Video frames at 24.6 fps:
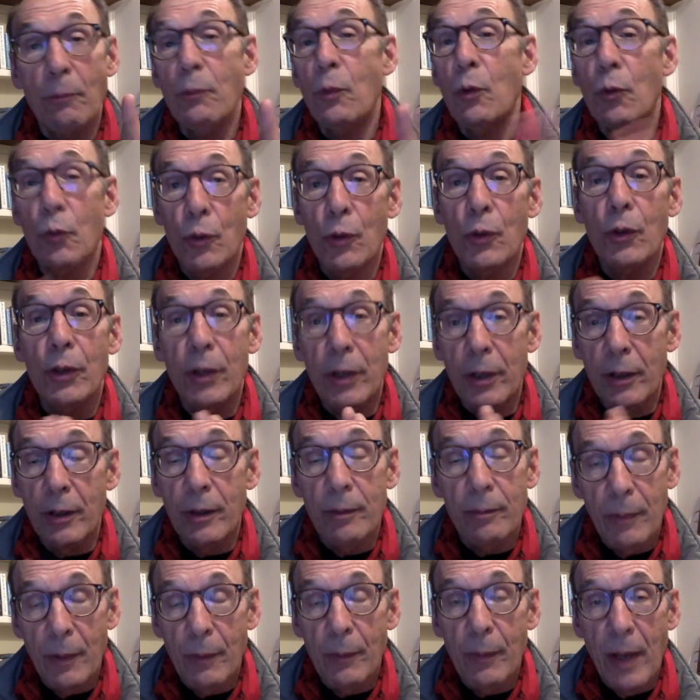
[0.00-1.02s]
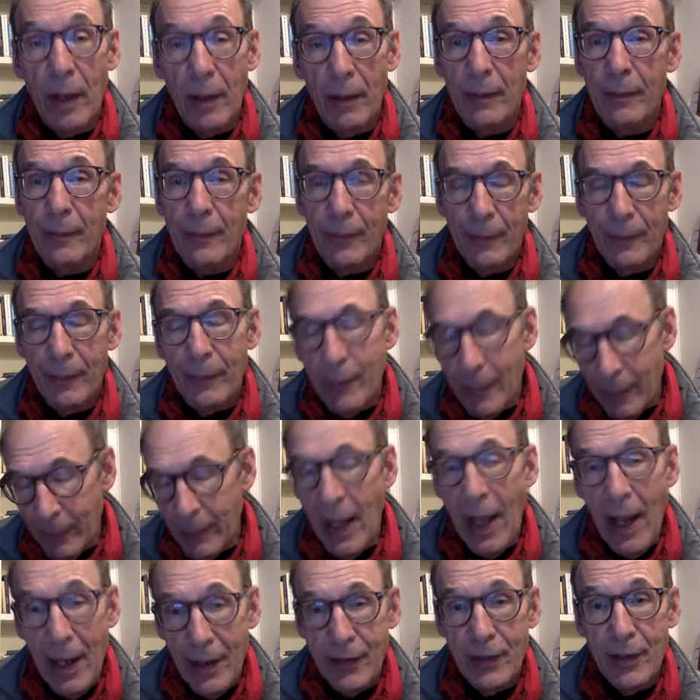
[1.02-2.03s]
earlier,
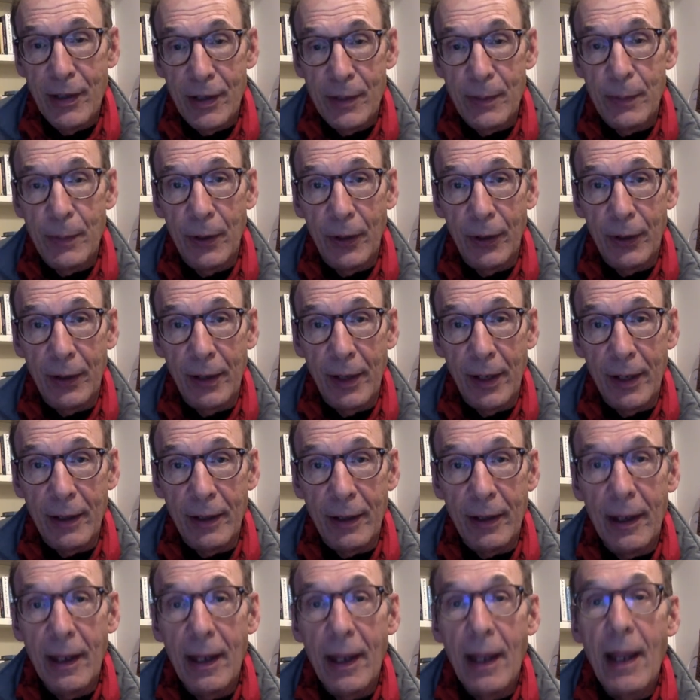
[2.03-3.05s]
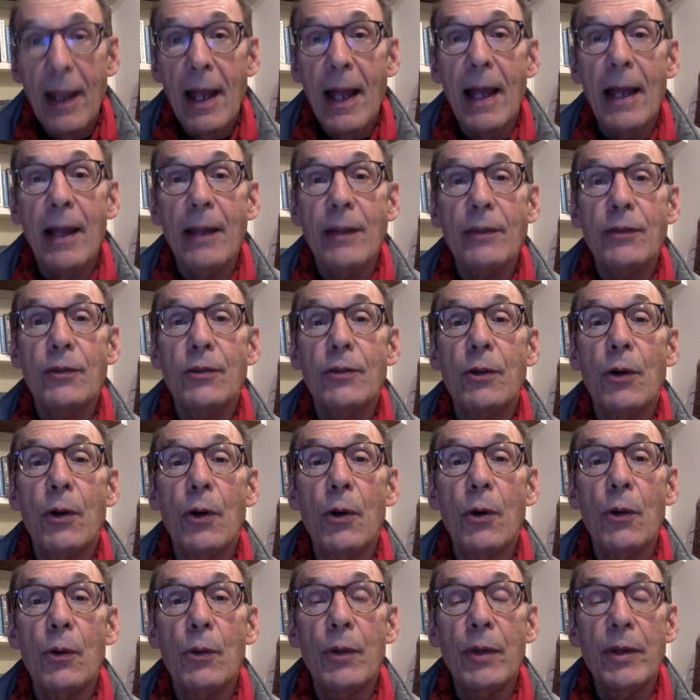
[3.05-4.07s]
has this built in. And
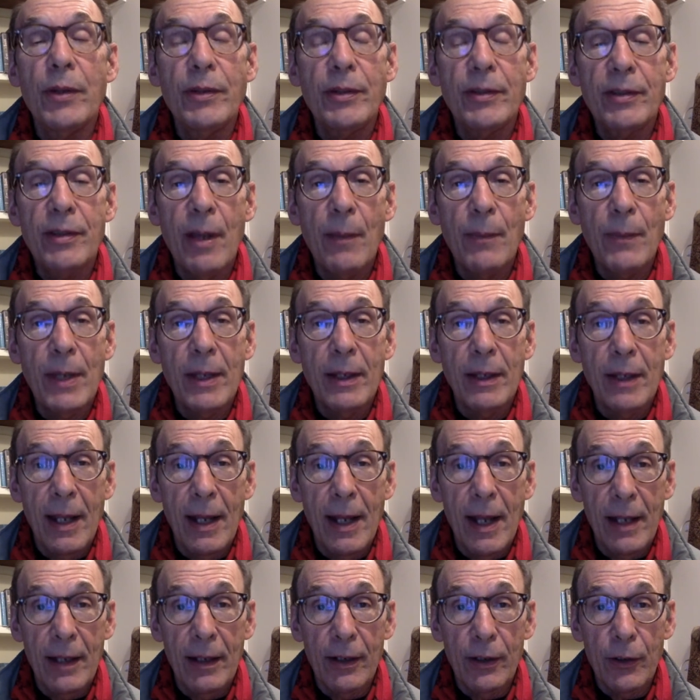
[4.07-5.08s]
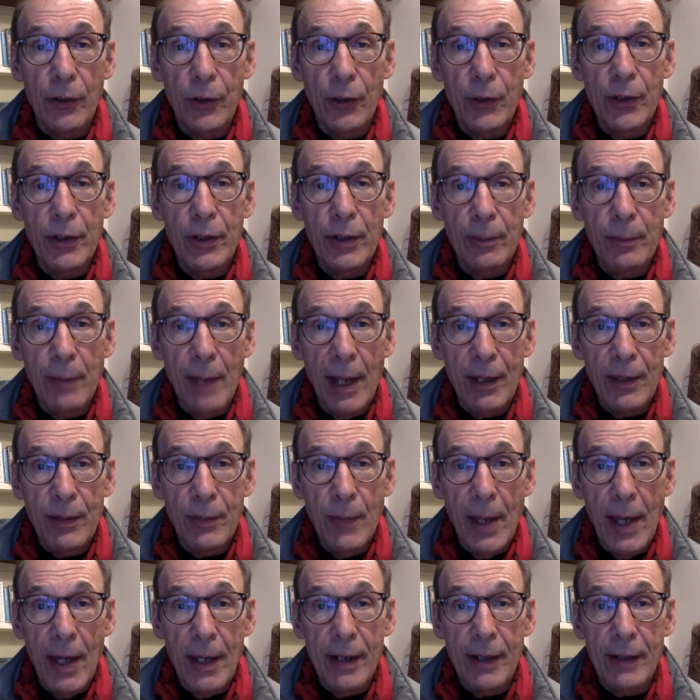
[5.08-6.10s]
so this is something that had occurred in
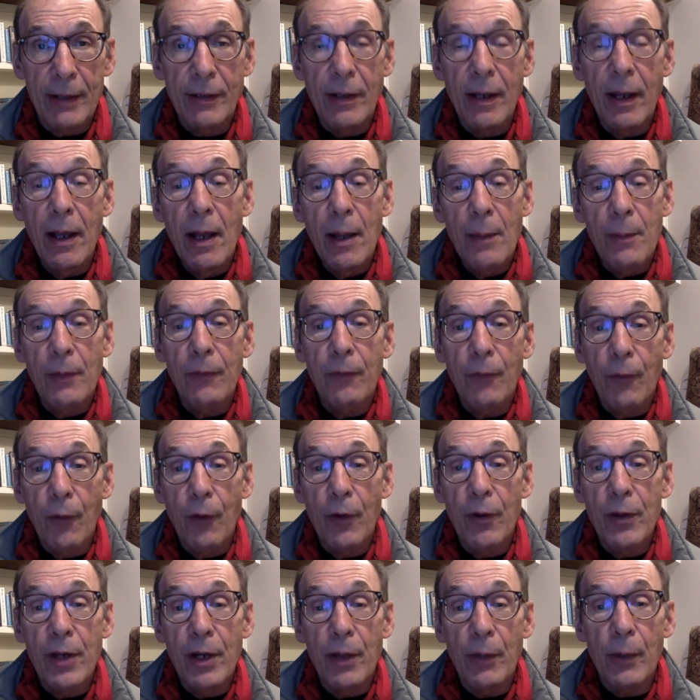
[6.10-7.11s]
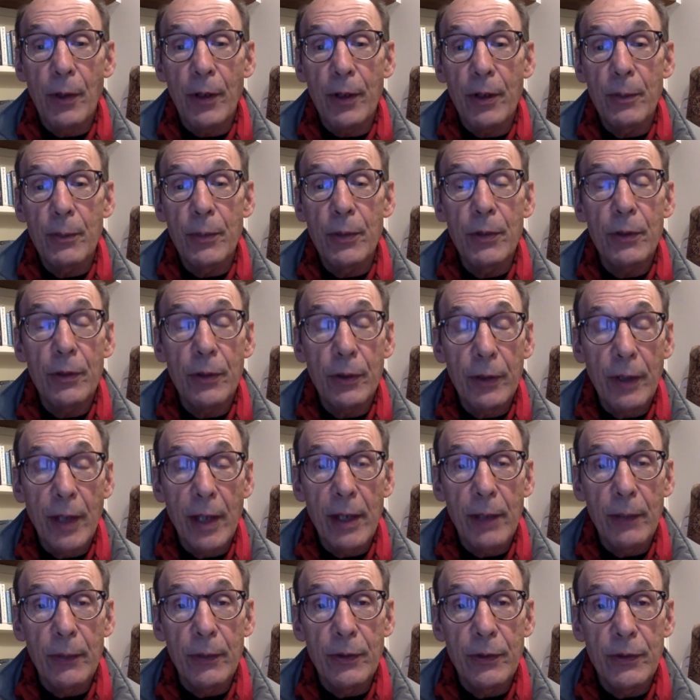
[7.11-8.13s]
mathematics before there were computer
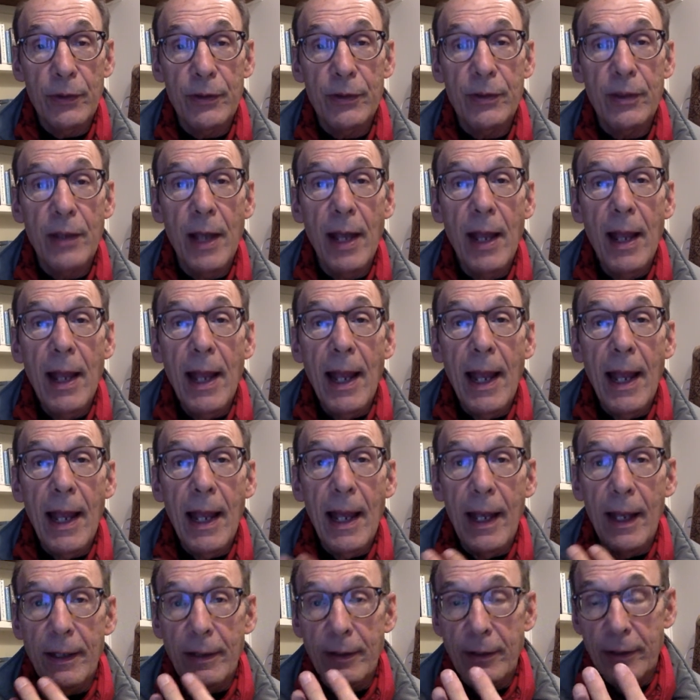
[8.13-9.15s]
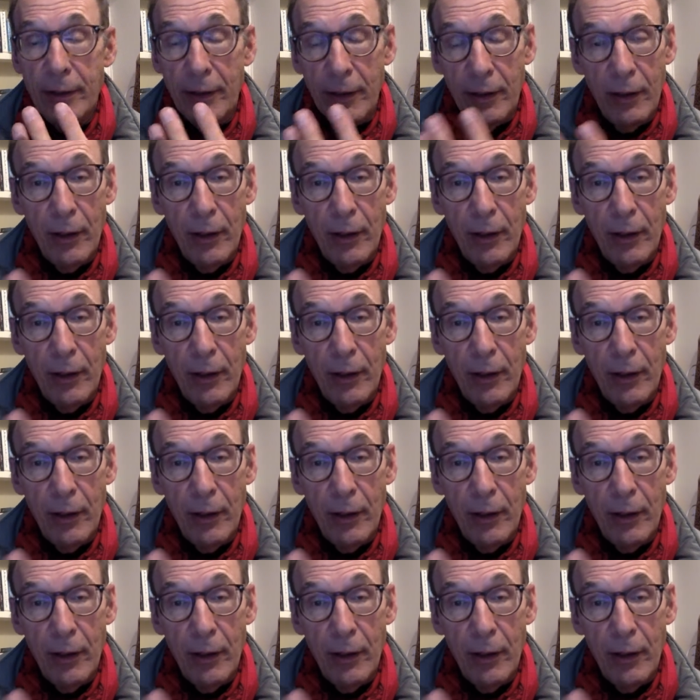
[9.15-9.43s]
languages, and